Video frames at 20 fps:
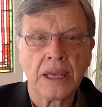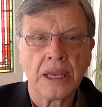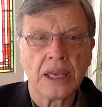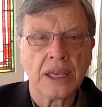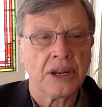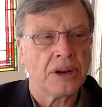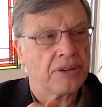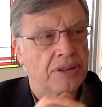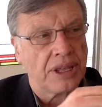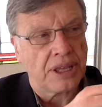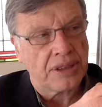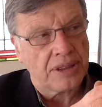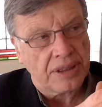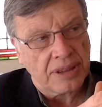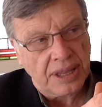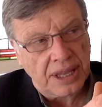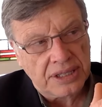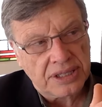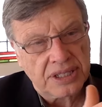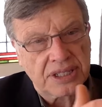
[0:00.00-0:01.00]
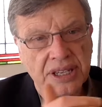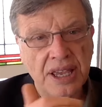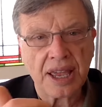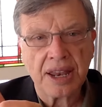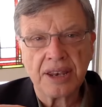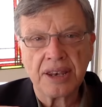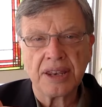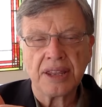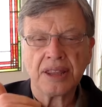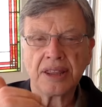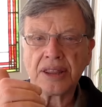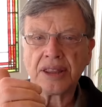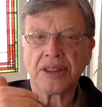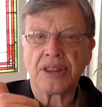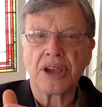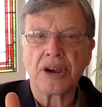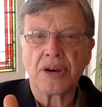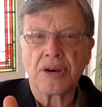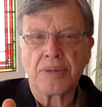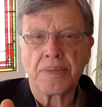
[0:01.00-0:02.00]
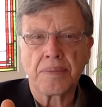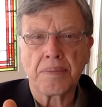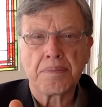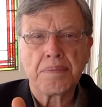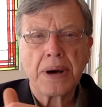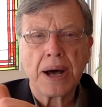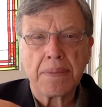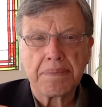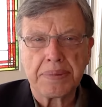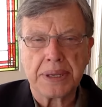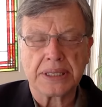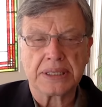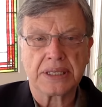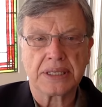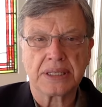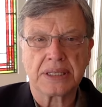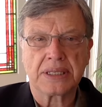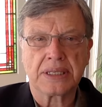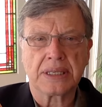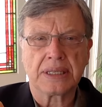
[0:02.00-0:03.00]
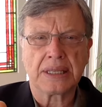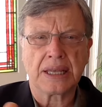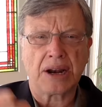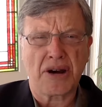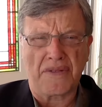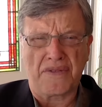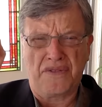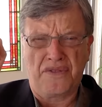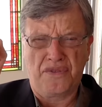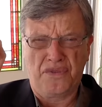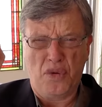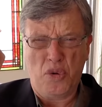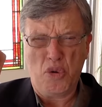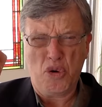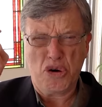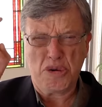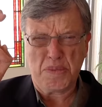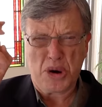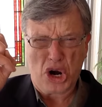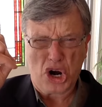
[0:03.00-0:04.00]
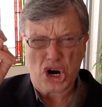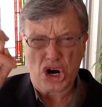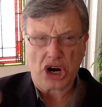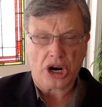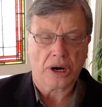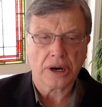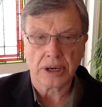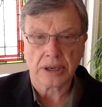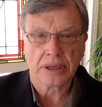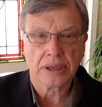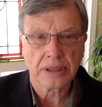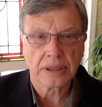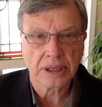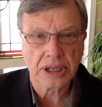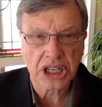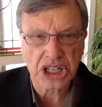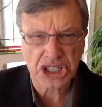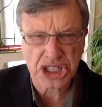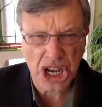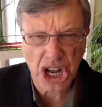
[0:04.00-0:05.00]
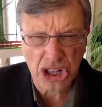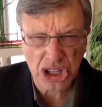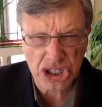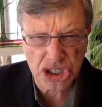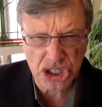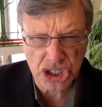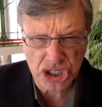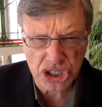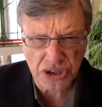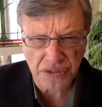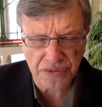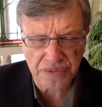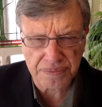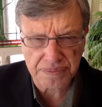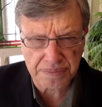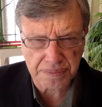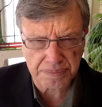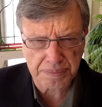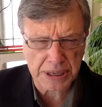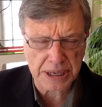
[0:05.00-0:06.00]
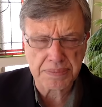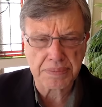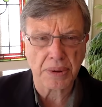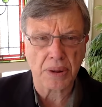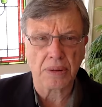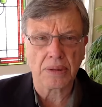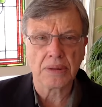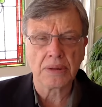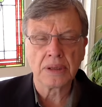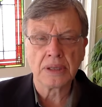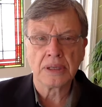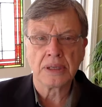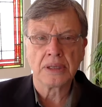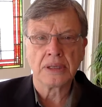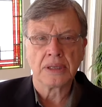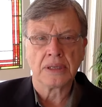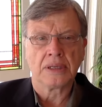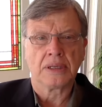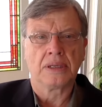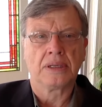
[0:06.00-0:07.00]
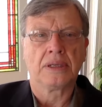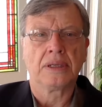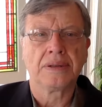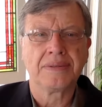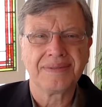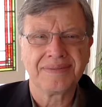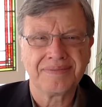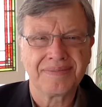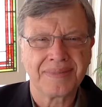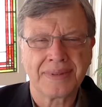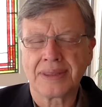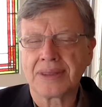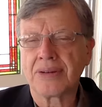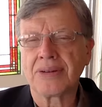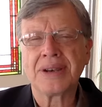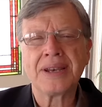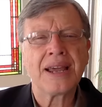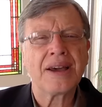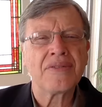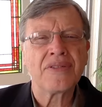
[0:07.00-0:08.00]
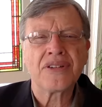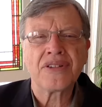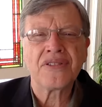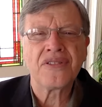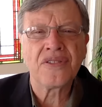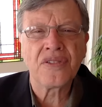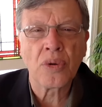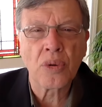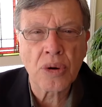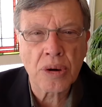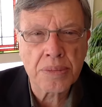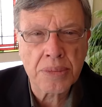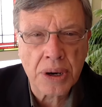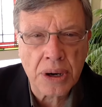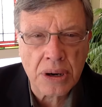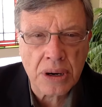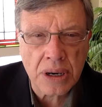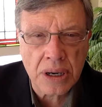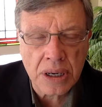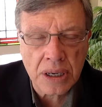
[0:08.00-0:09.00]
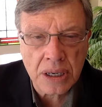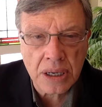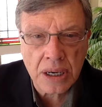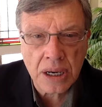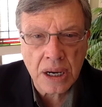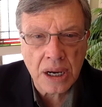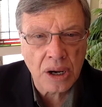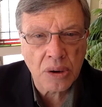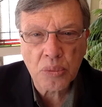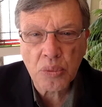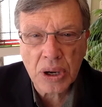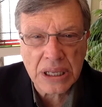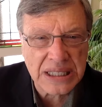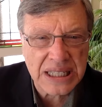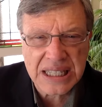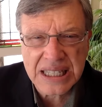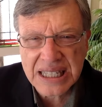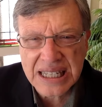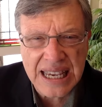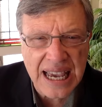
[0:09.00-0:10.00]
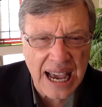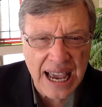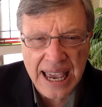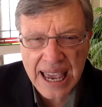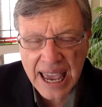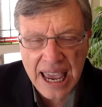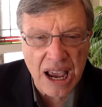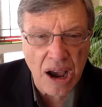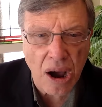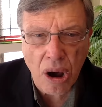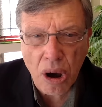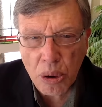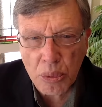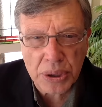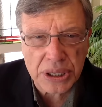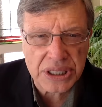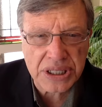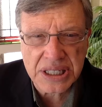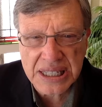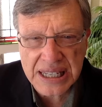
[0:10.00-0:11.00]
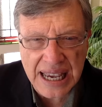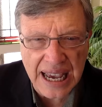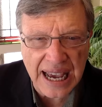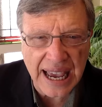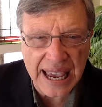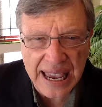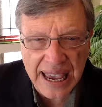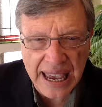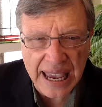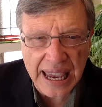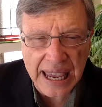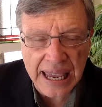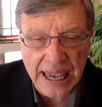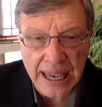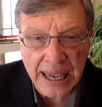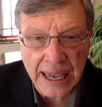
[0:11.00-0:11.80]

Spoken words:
They send their puppets that are former intelligence of people. They're never former. Once CIA, always CIA.